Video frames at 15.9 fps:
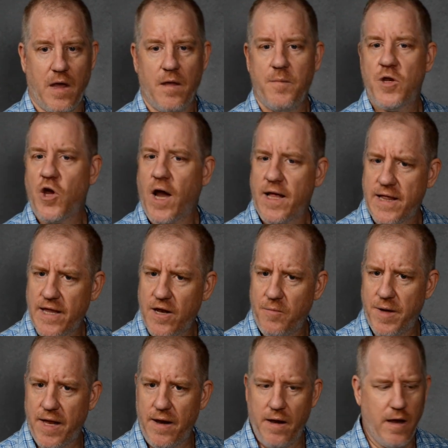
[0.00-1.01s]
Let me talk a little
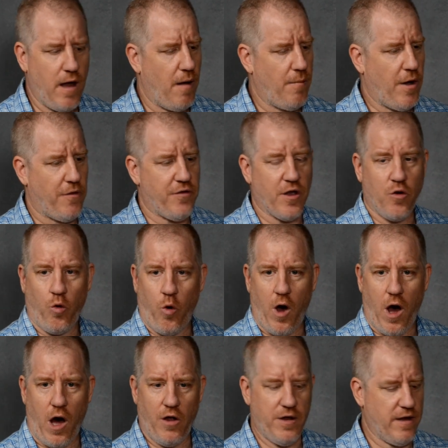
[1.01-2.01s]
bit about the
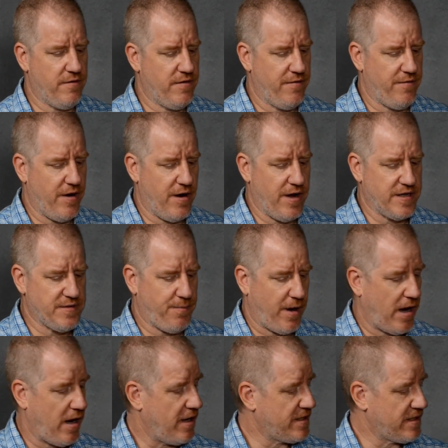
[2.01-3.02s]
quality of the various
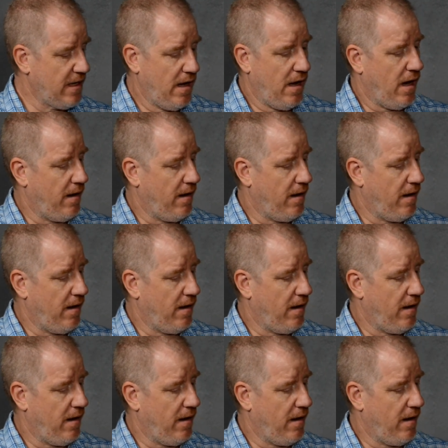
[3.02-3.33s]
parts.